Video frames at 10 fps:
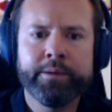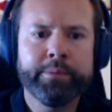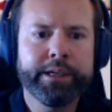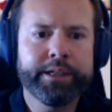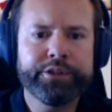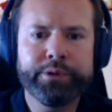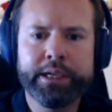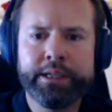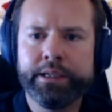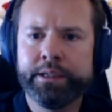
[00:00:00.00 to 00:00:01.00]
but it is
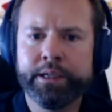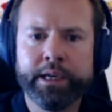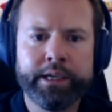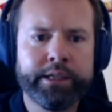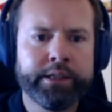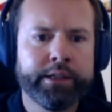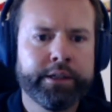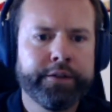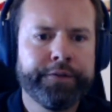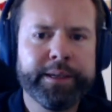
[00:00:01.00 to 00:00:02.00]
really in a
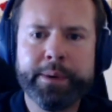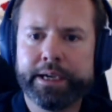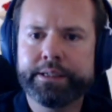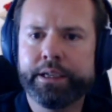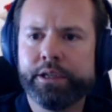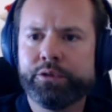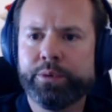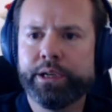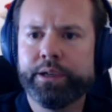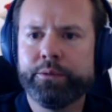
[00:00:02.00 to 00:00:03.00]
feedback stage
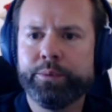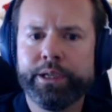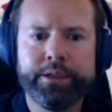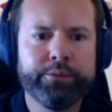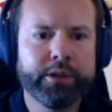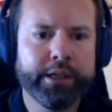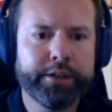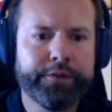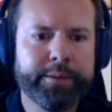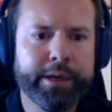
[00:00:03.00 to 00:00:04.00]
where we would like
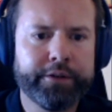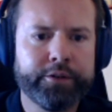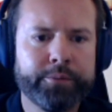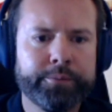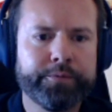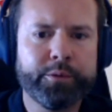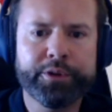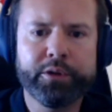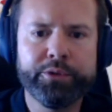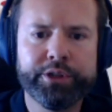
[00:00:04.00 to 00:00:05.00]
feedback from the
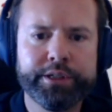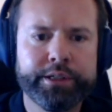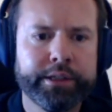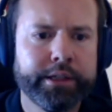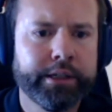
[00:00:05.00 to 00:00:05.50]
community.